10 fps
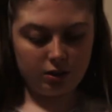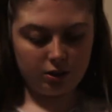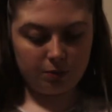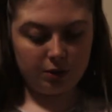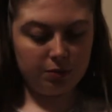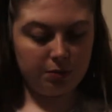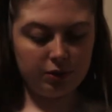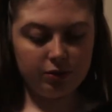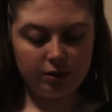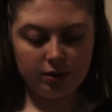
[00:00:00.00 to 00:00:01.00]
And I'm going to be
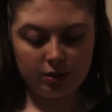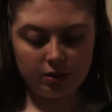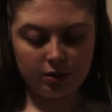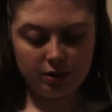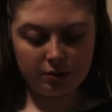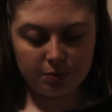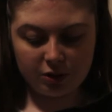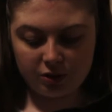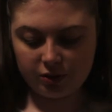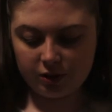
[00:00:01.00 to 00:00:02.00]
using these
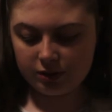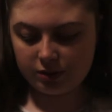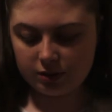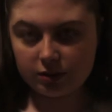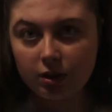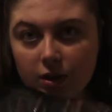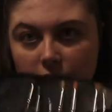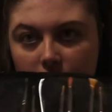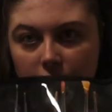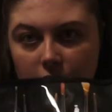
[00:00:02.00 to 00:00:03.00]
brushes.
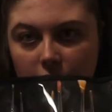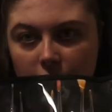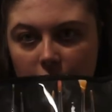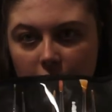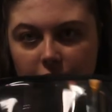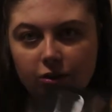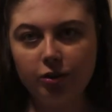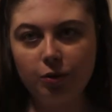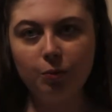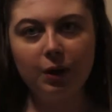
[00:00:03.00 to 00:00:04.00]
I don't
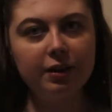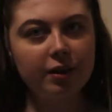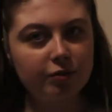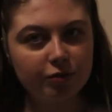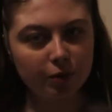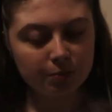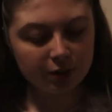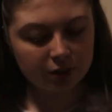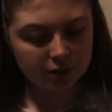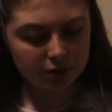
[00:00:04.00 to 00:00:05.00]
know where they're from
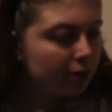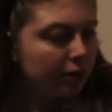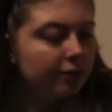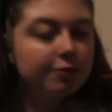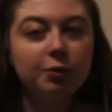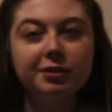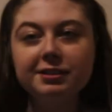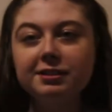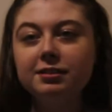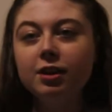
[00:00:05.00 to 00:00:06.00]
though. Funky
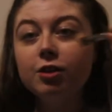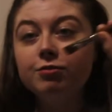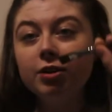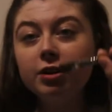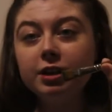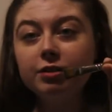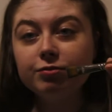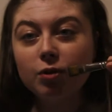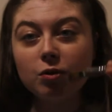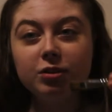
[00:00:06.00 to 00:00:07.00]
Foxes. Funky
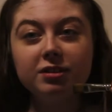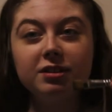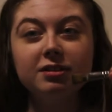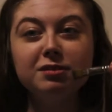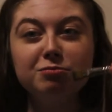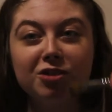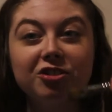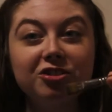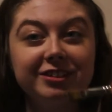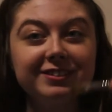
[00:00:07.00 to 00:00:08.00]
Foxes
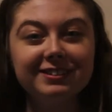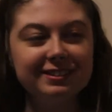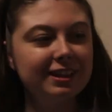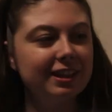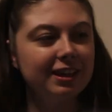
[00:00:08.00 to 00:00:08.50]
brushes.